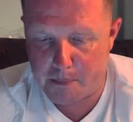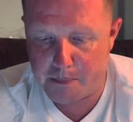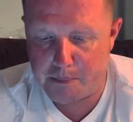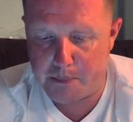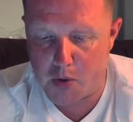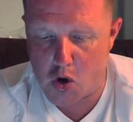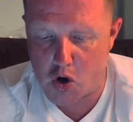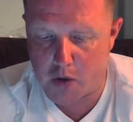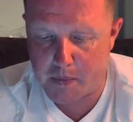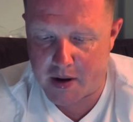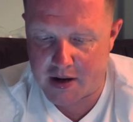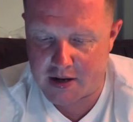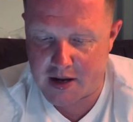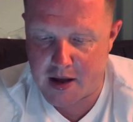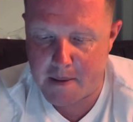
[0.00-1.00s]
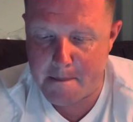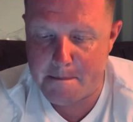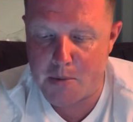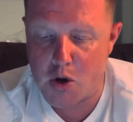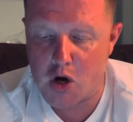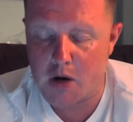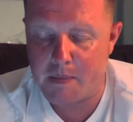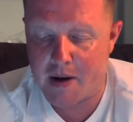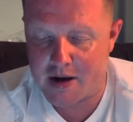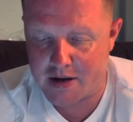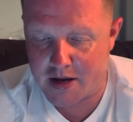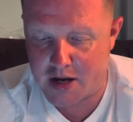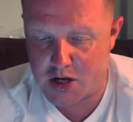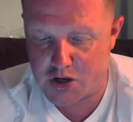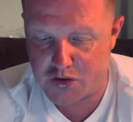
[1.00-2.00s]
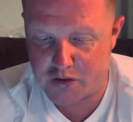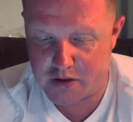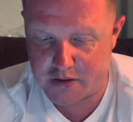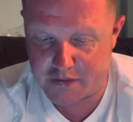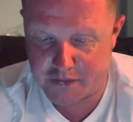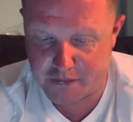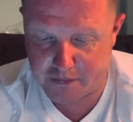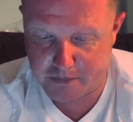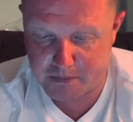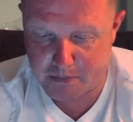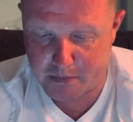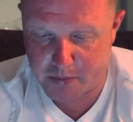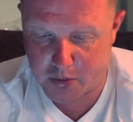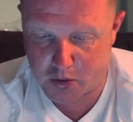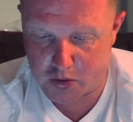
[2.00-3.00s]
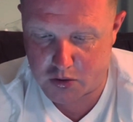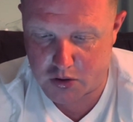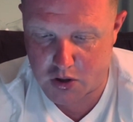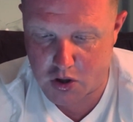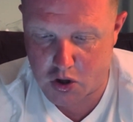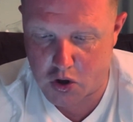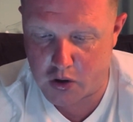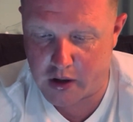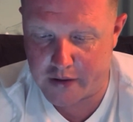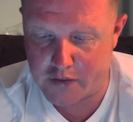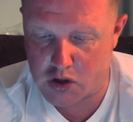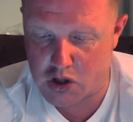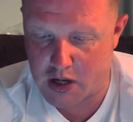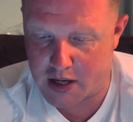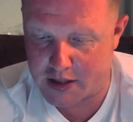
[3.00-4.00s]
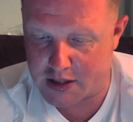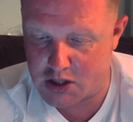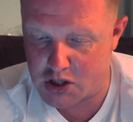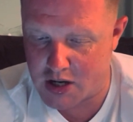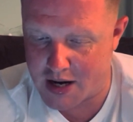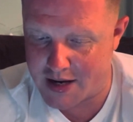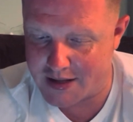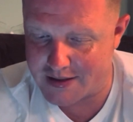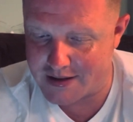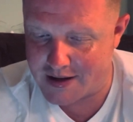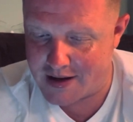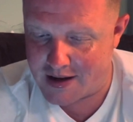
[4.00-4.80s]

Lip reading: Burke by name, Burke by nature has put, couldn't give a shiny shite.